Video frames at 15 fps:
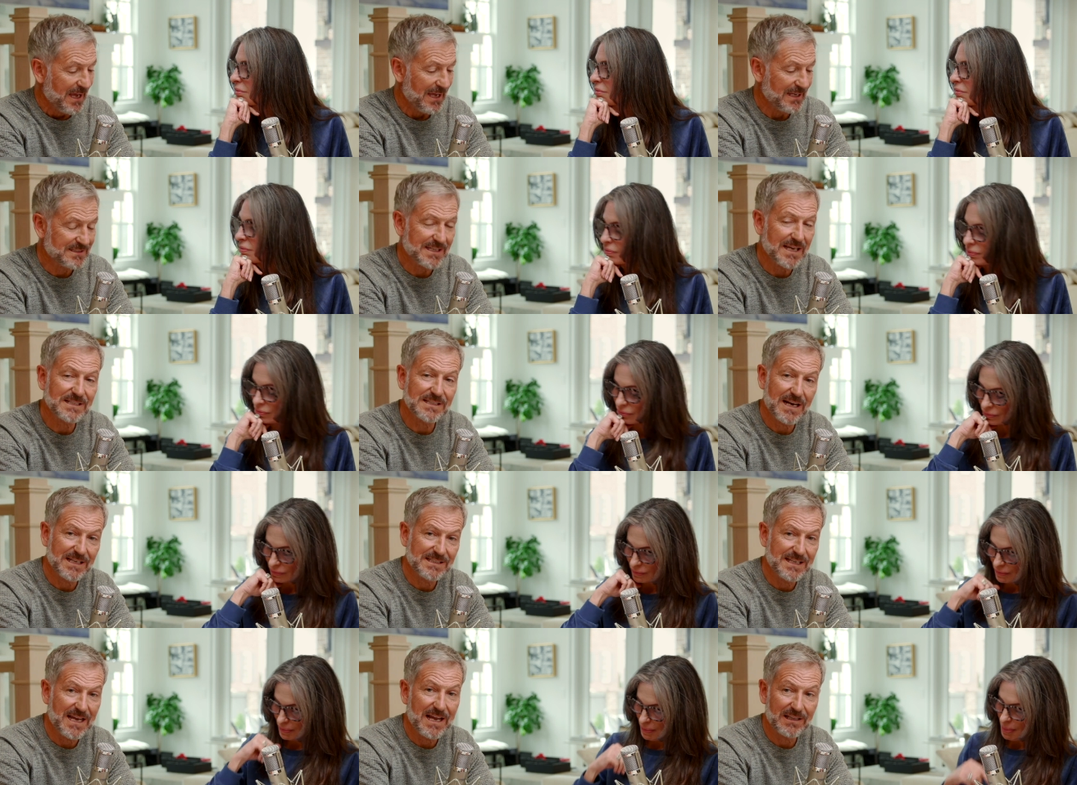Speaker 1: It says in
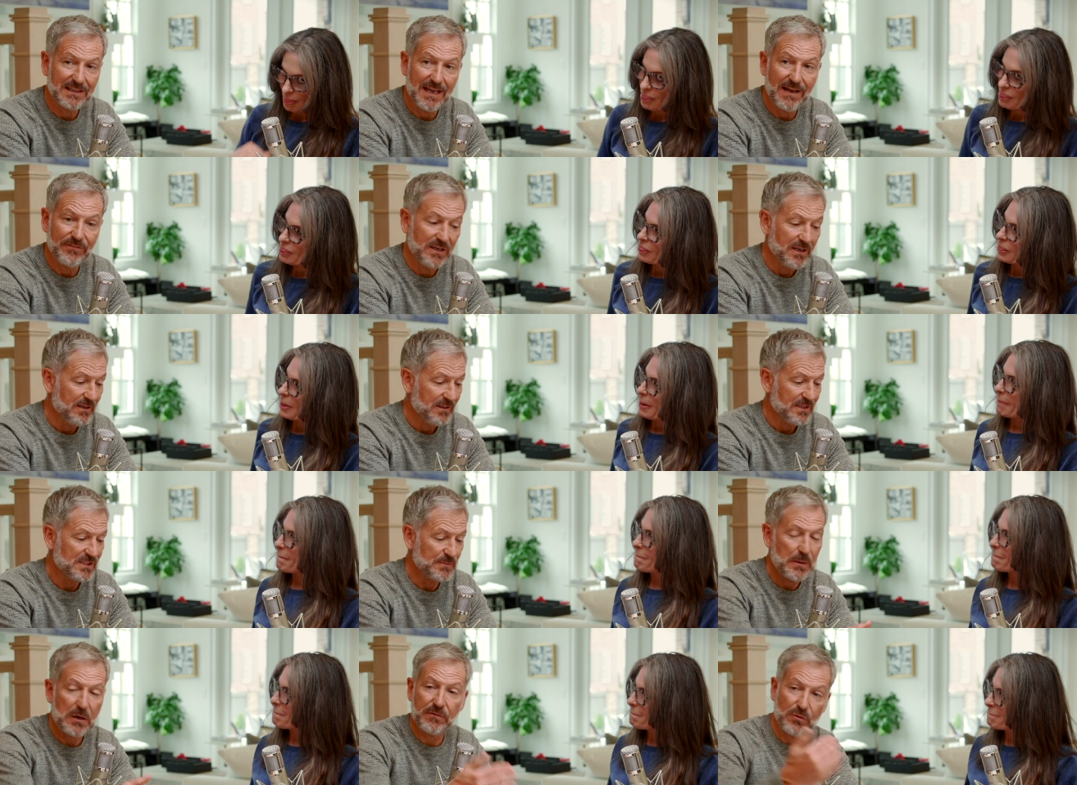Isaiah 11, the
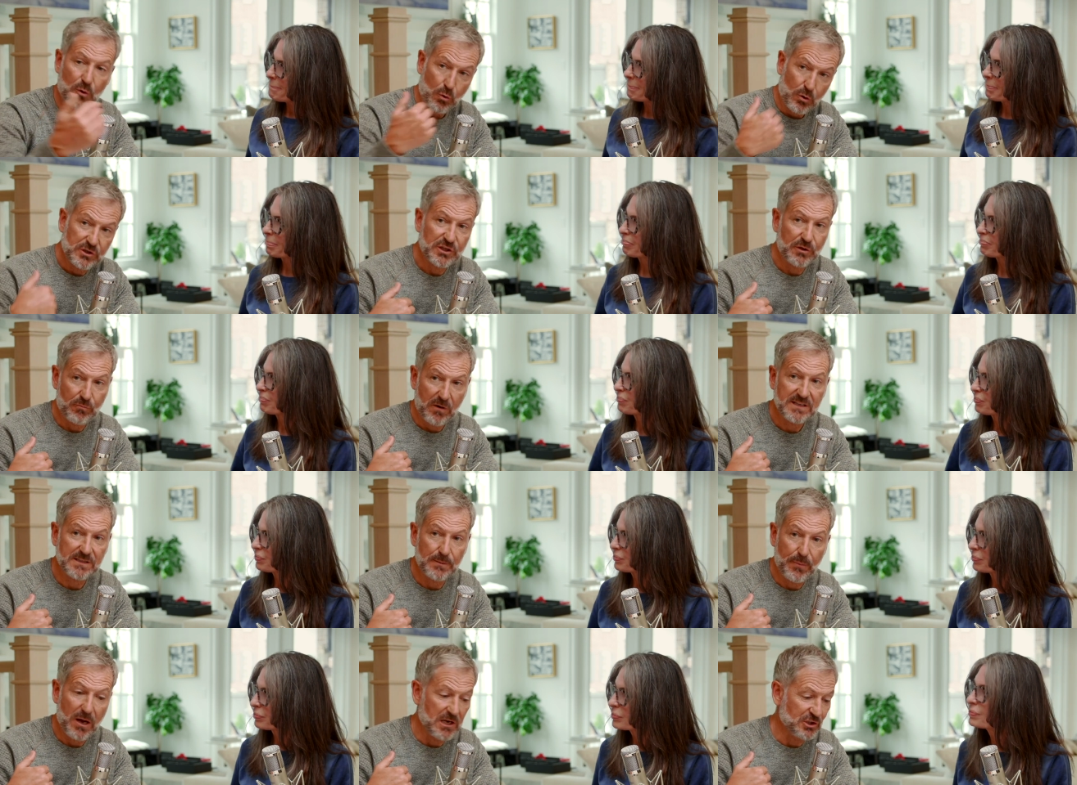Spirit of the Lord should rest
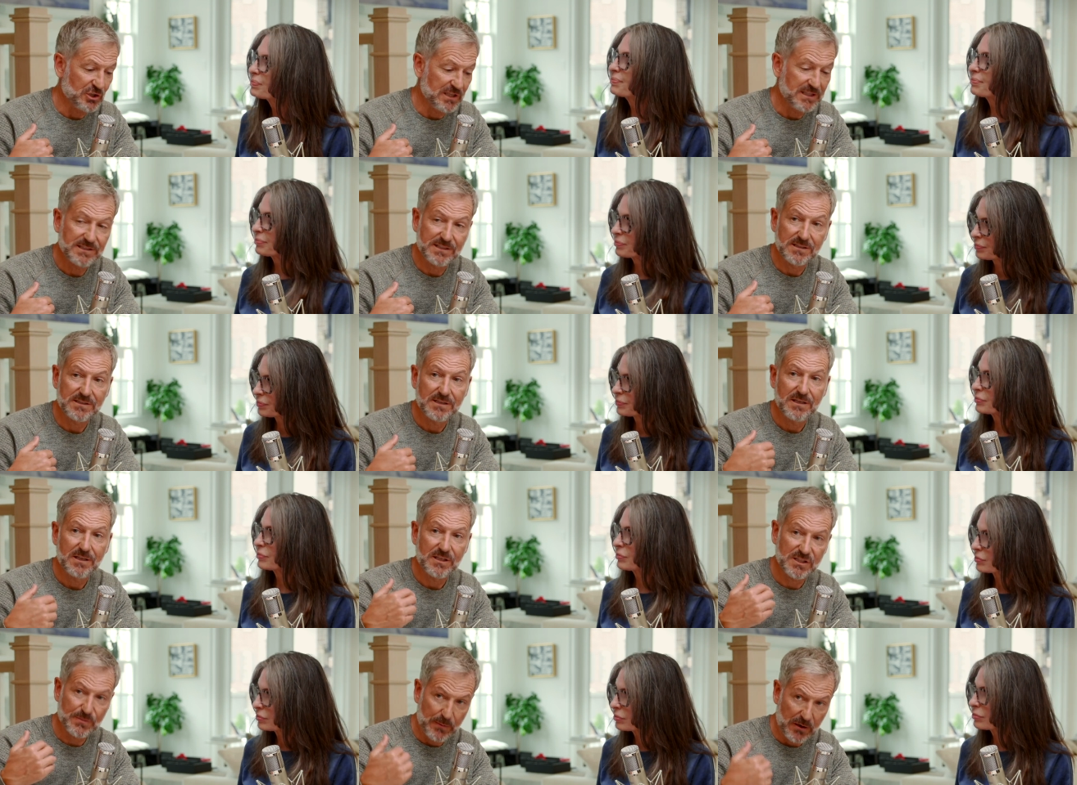upon Jesus,
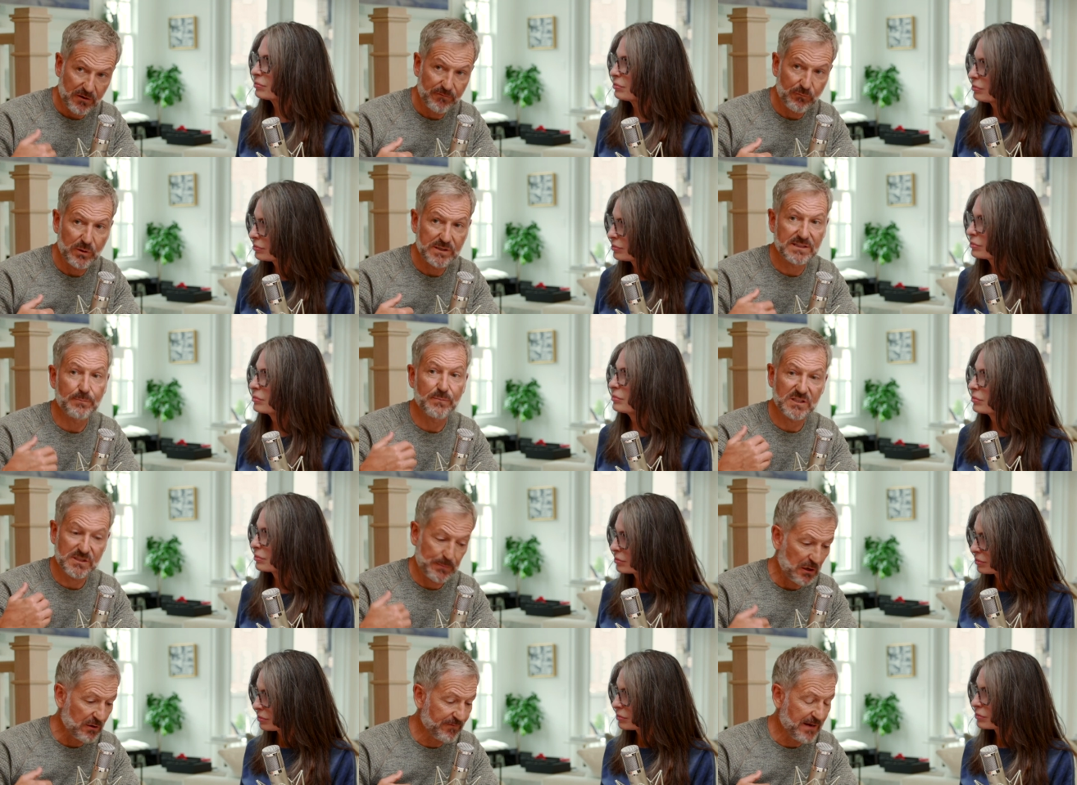the Spirit of wisdom, the
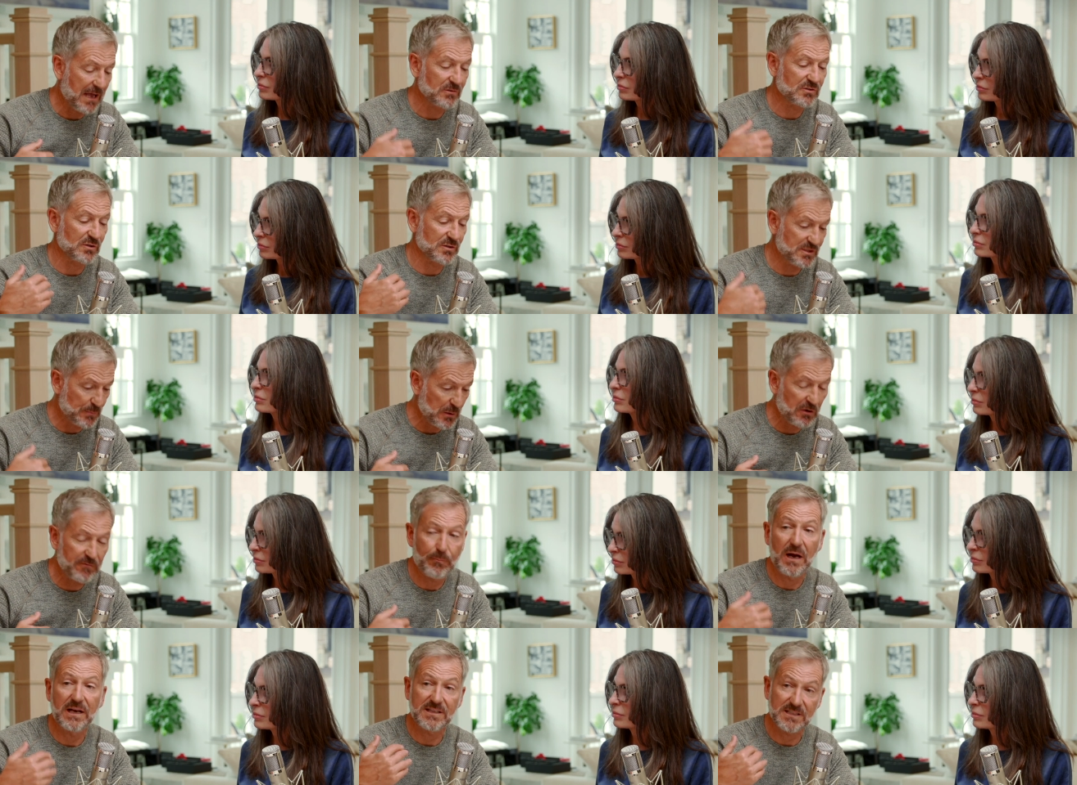Spirit of counsel, the Spirit of
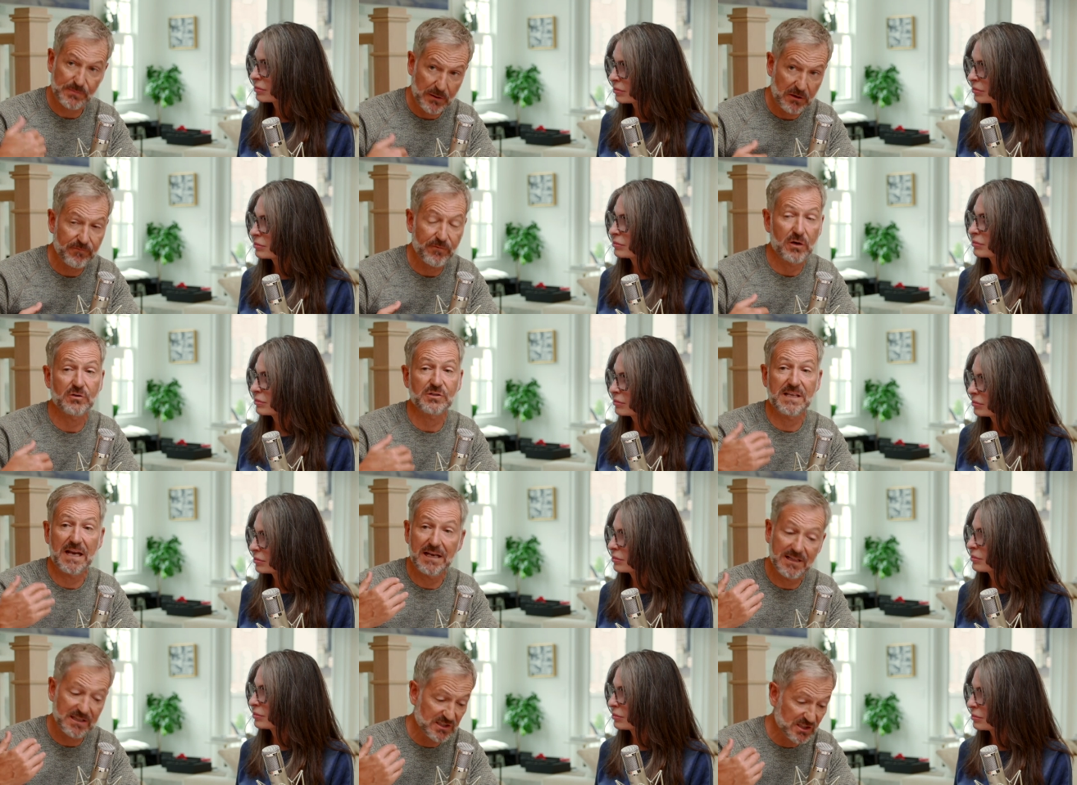might, the Spirit of
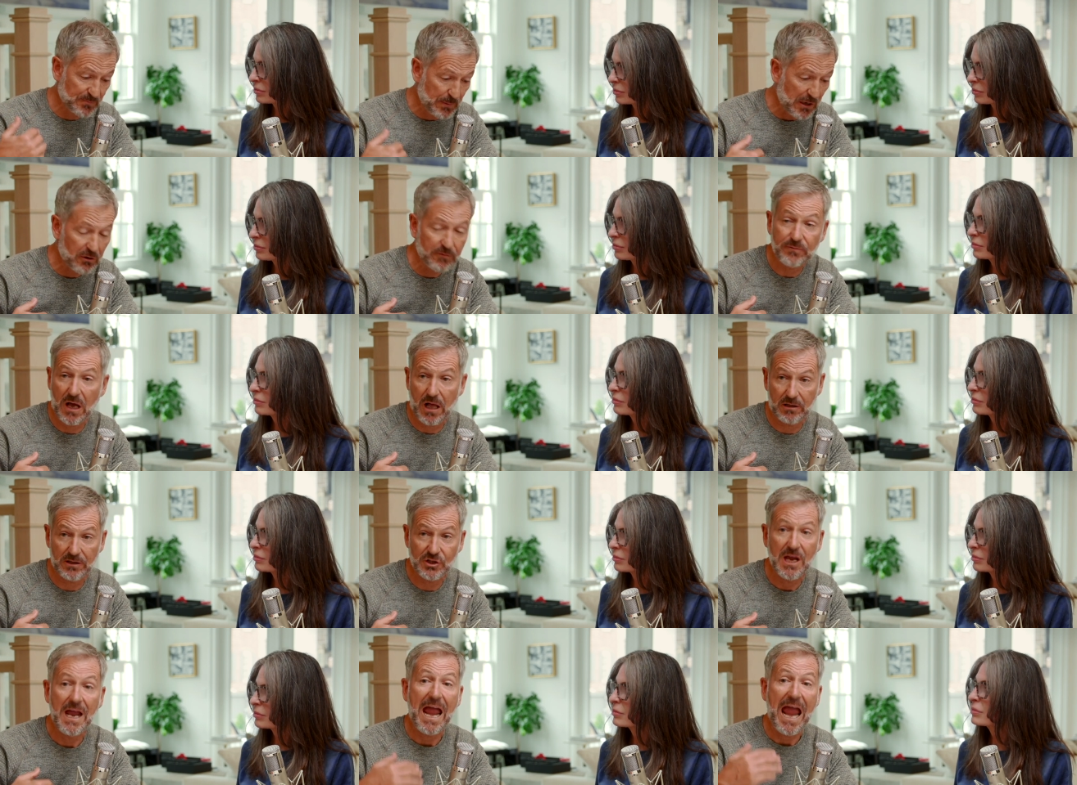understanding, the Spirit of
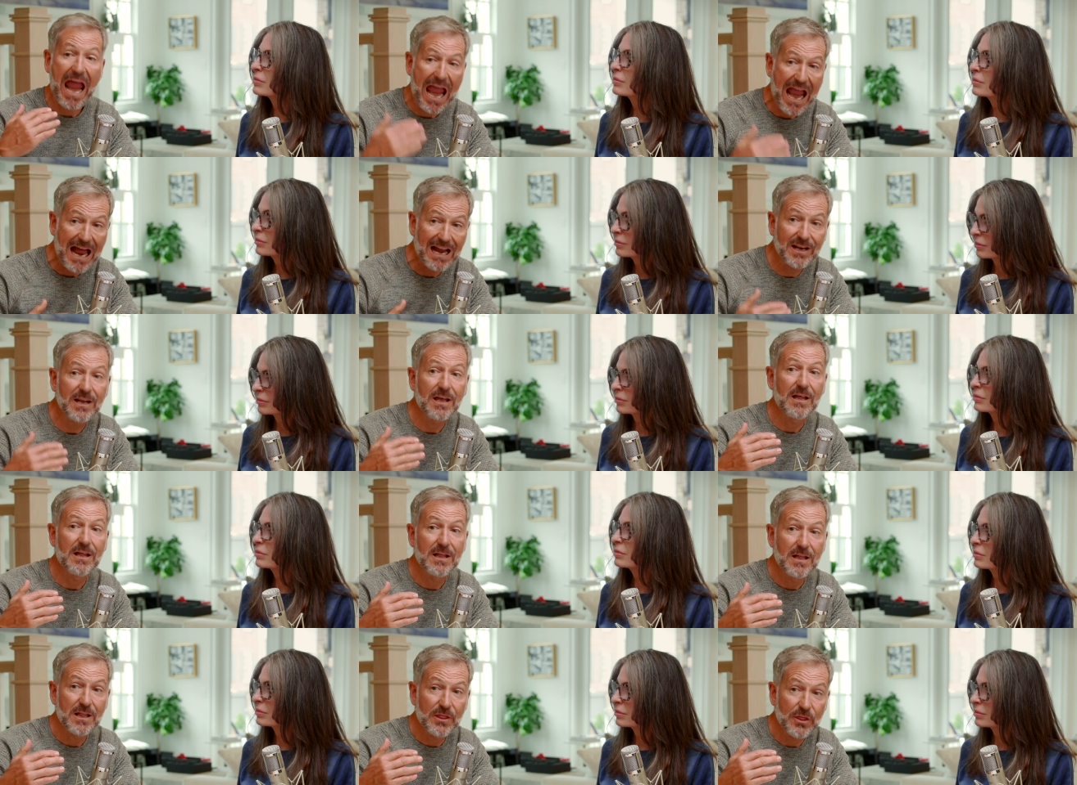knowledge, and
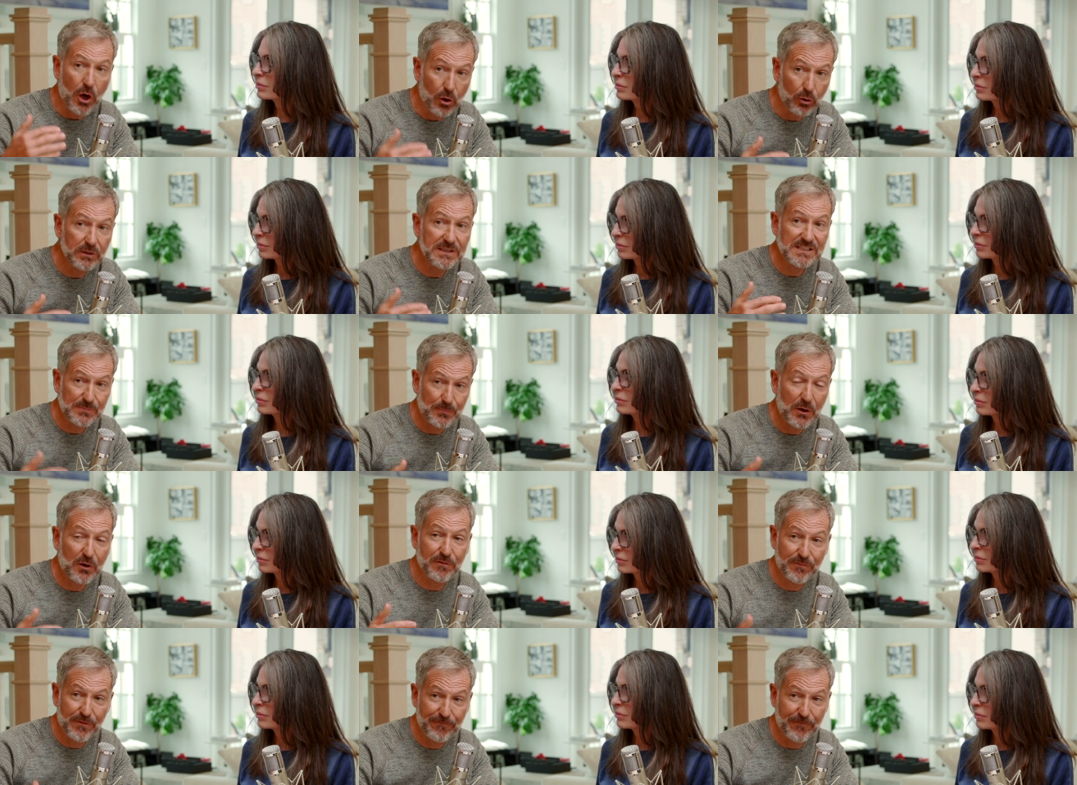the Holy
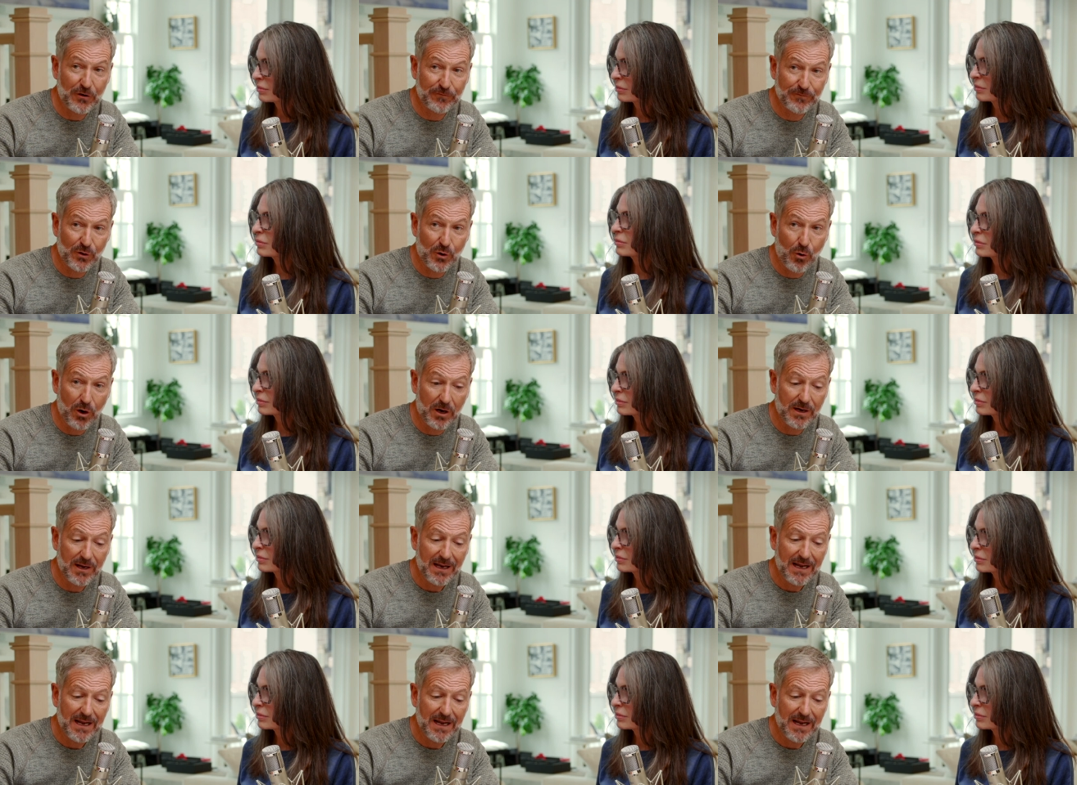Spirit of the fear of the Lord.